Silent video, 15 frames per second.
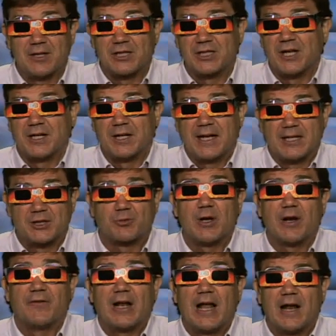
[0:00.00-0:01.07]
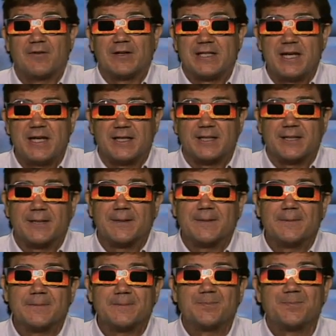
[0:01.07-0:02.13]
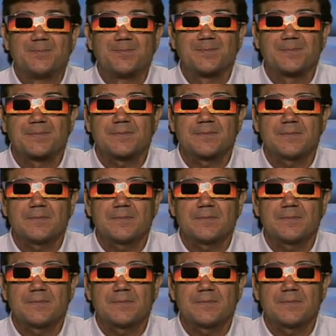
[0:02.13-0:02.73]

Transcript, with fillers: how the sun gets rid of a lot of its heat. And uh,